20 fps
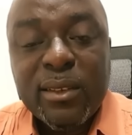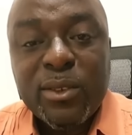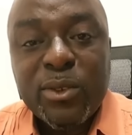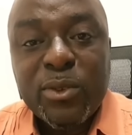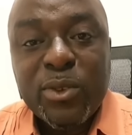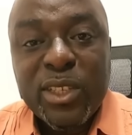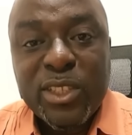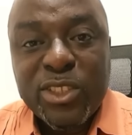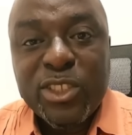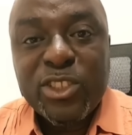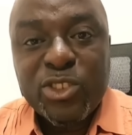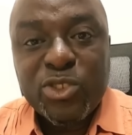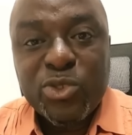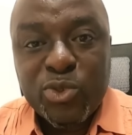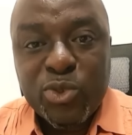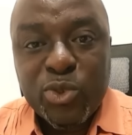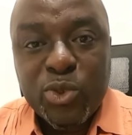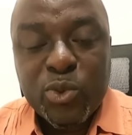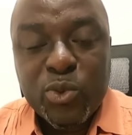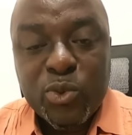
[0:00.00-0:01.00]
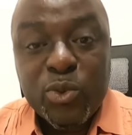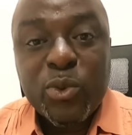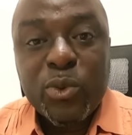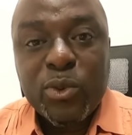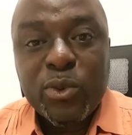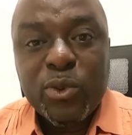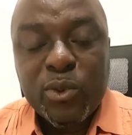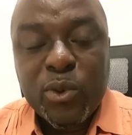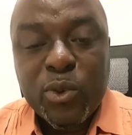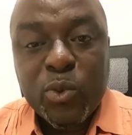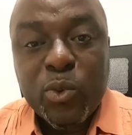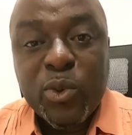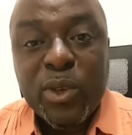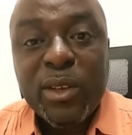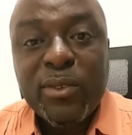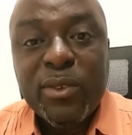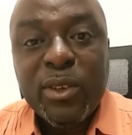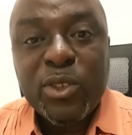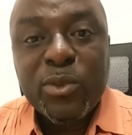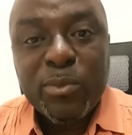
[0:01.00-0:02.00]
Greetings to you,
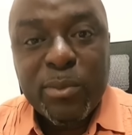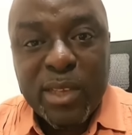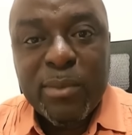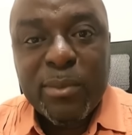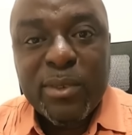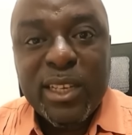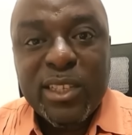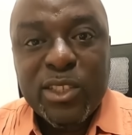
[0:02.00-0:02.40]
wherever you may be